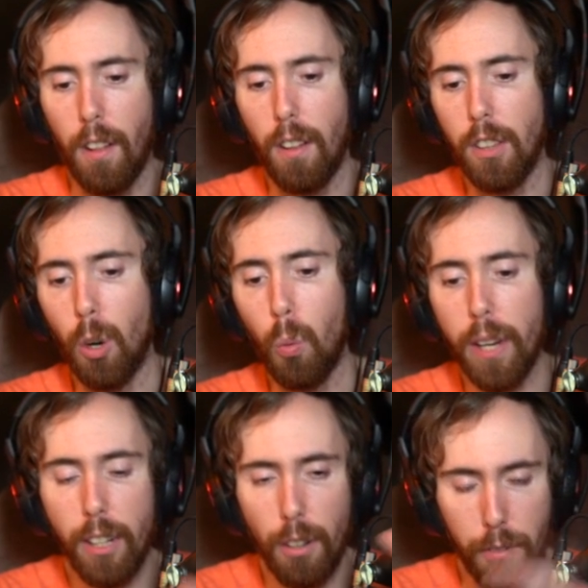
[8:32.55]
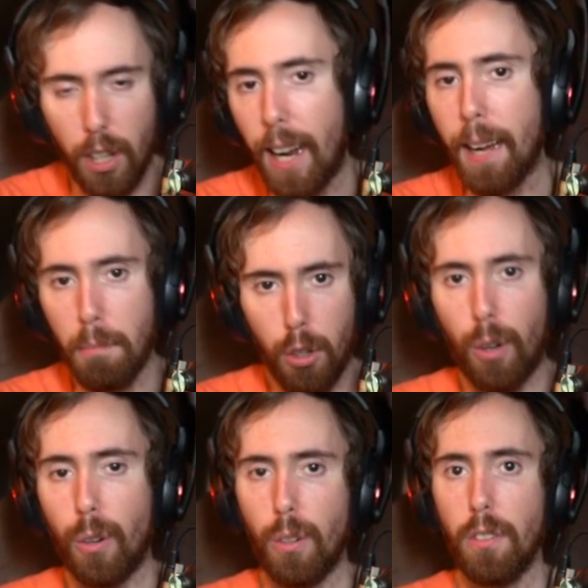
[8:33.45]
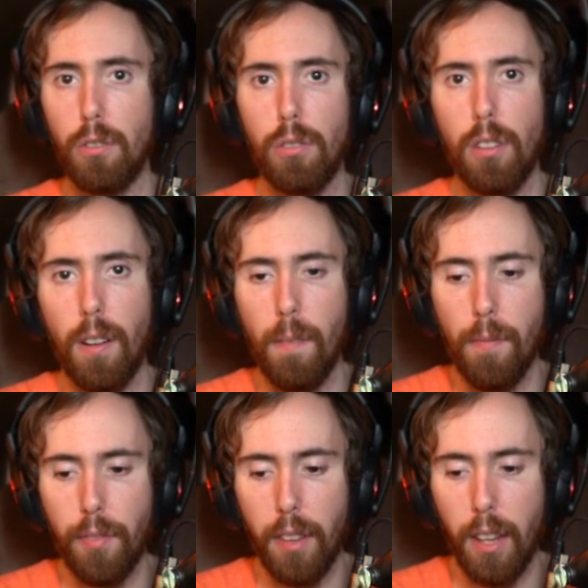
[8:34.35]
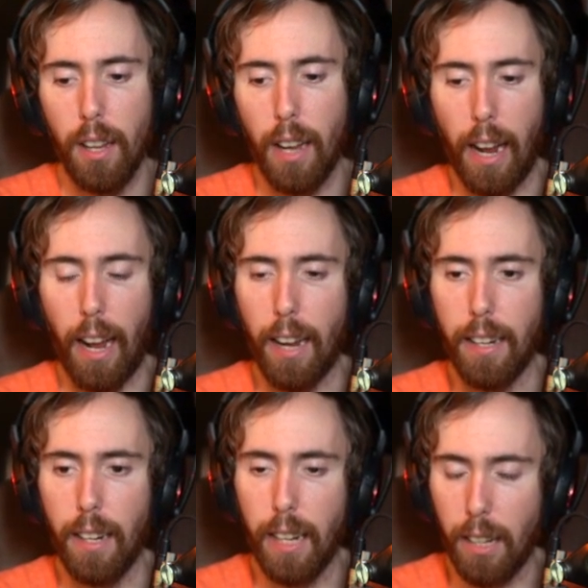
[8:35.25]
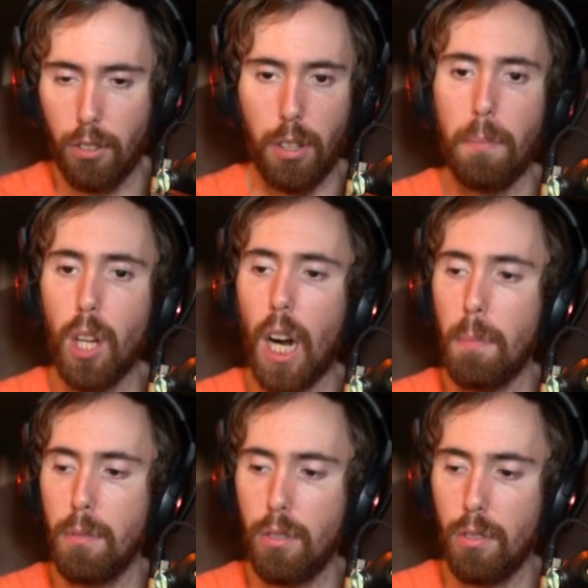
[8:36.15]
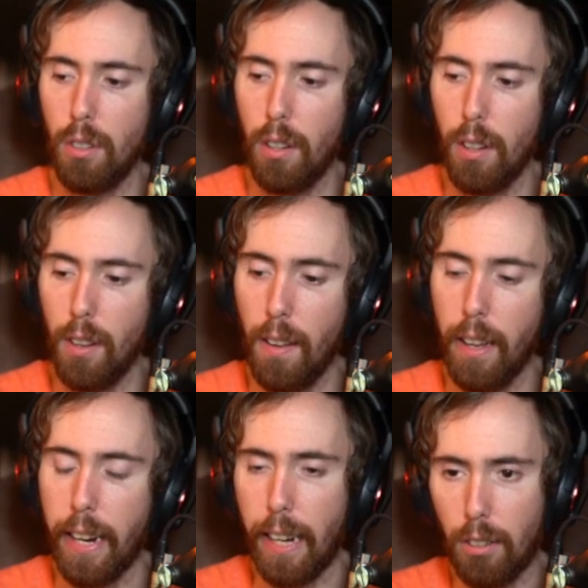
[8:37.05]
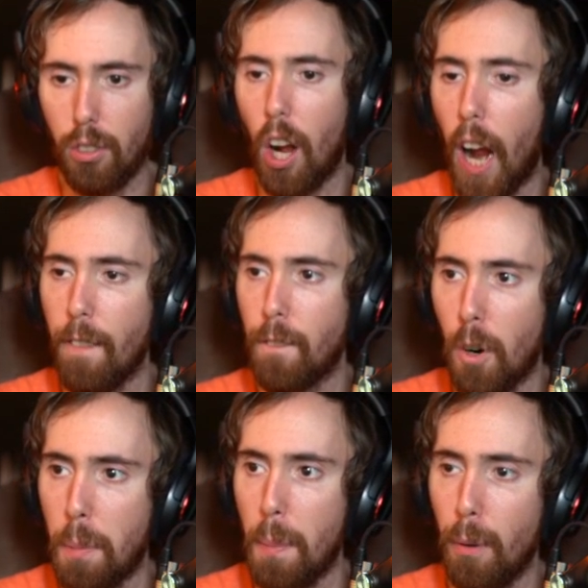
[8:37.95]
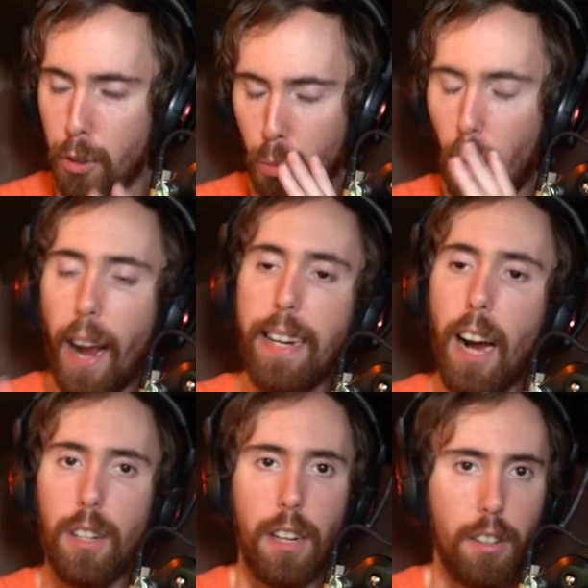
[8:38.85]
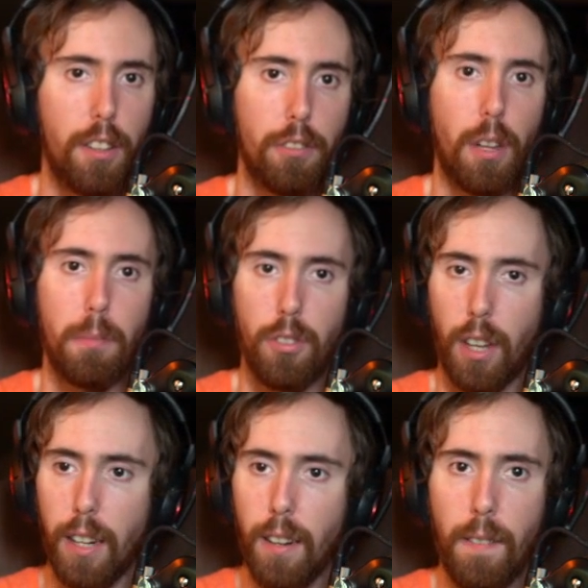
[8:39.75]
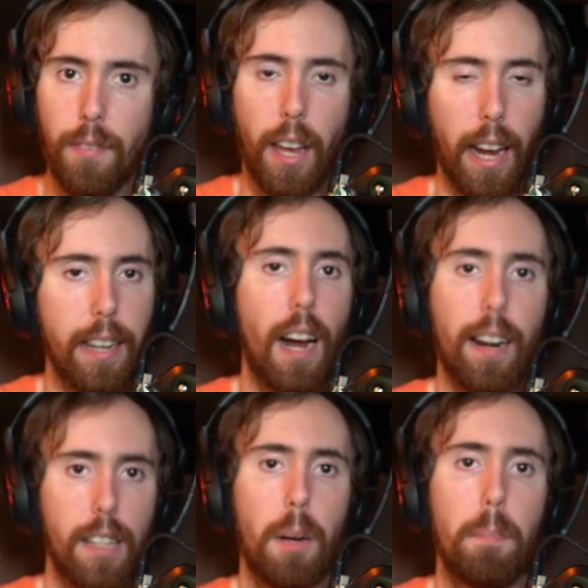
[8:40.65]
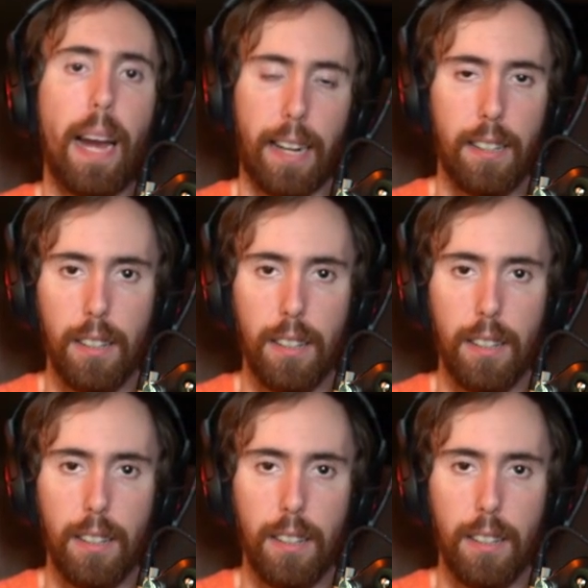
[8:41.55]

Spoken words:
the wheel of time turns, and sometimes it's time for people to ride out into the sunset and not come back.